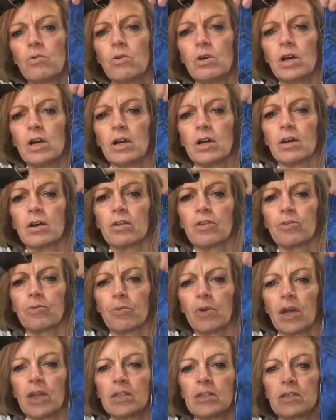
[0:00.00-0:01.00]
uh,
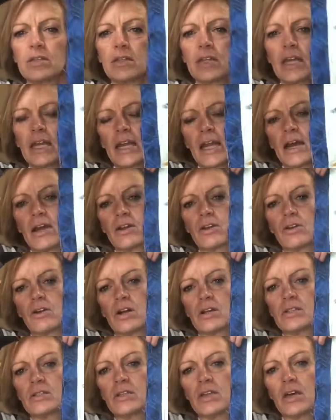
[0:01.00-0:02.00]
threads laid out
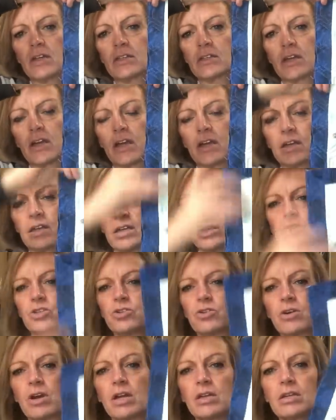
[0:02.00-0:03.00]
across that to kind of get
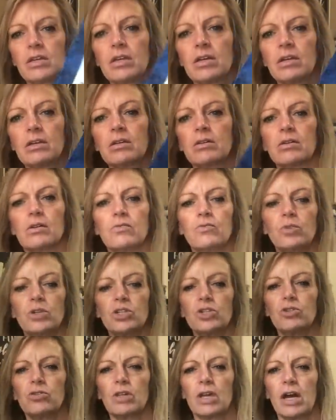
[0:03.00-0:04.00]
your idea of
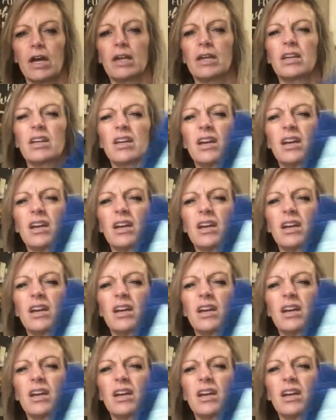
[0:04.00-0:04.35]
what you like.